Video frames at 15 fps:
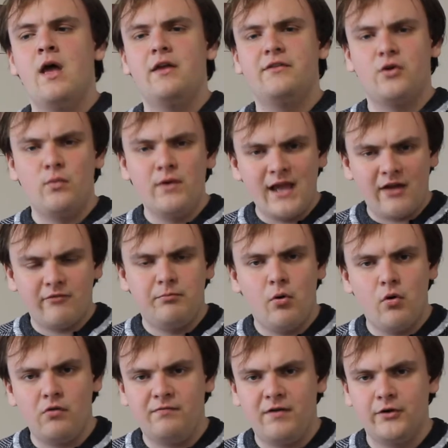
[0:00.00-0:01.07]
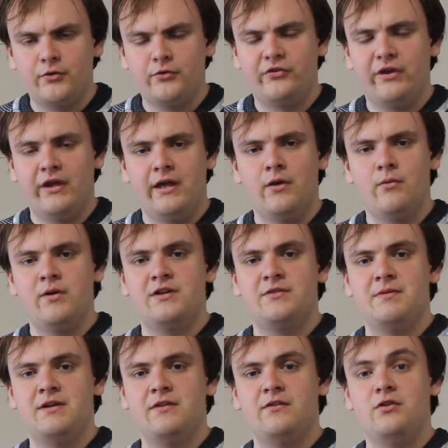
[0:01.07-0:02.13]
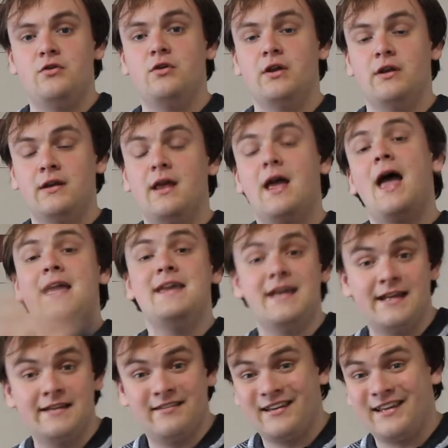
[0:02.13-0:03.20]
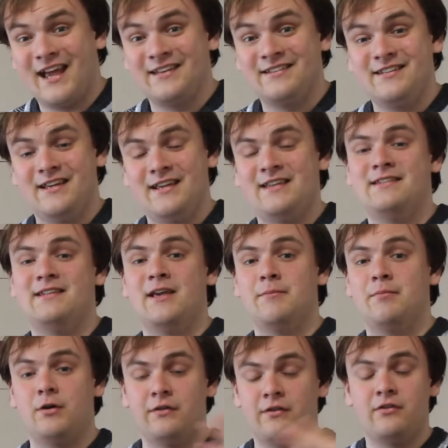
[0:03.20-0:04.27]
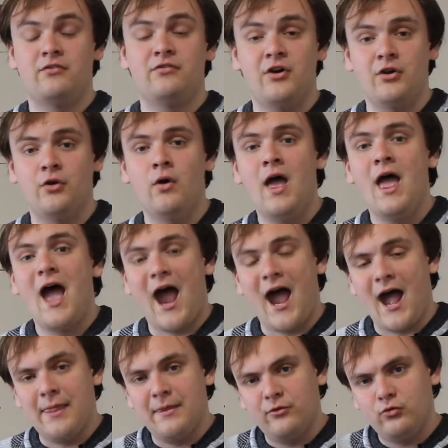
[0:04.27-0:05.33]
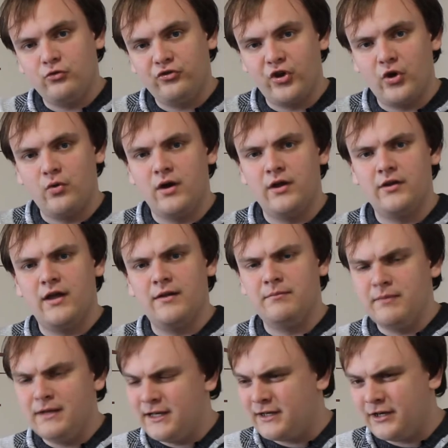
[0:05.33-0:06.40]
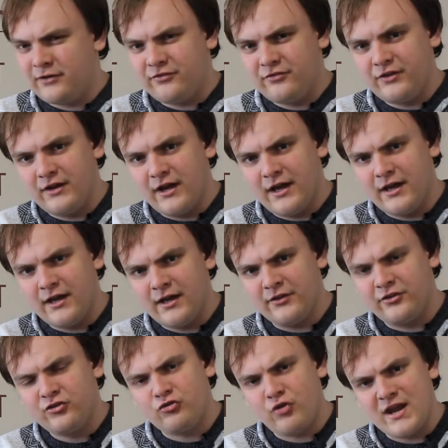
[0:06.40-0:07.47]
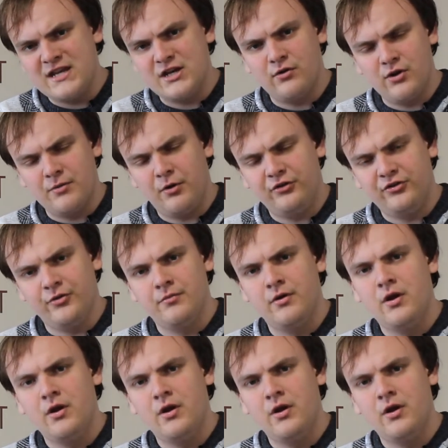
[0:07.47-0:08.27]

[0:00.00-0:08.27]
So we have port funnels here, which means you can get into the decanter easier because it's a funnel, and there's also a kind of a strainer at the bottom,